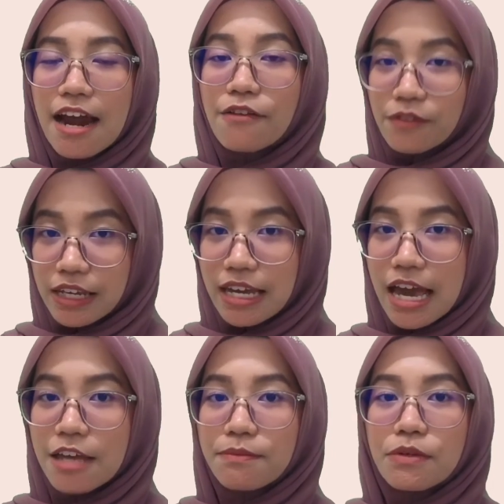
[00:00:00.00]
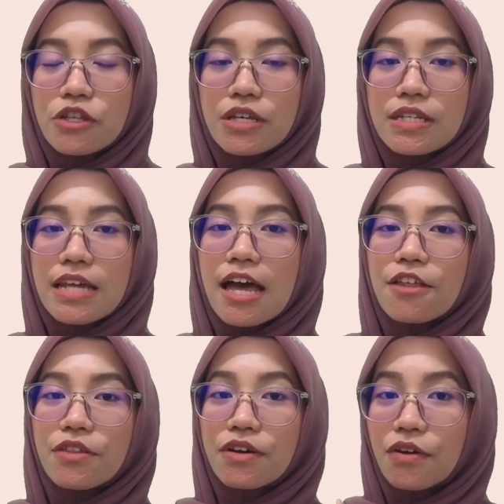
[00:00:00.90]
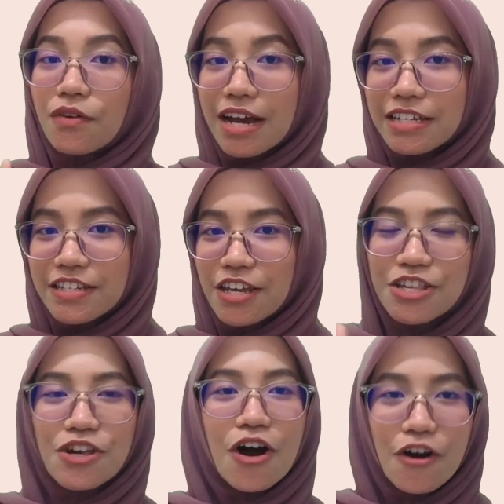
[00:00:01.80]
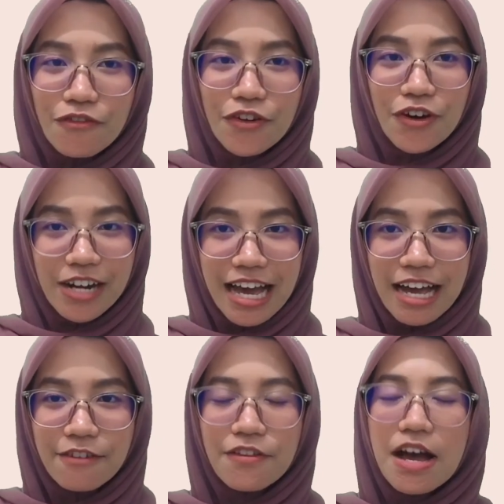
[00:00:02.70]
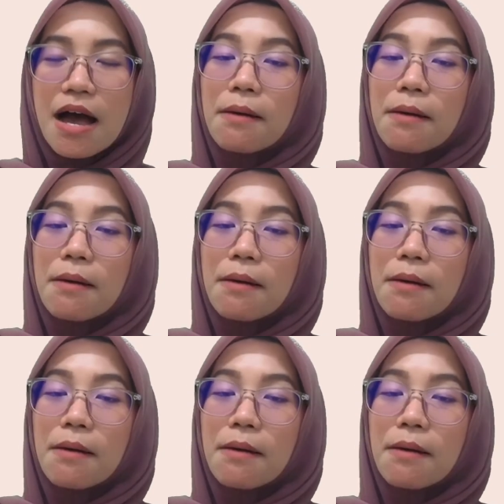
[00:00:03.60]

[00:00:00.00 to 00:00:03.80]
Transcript: carefully and purchased at the right stage of your life,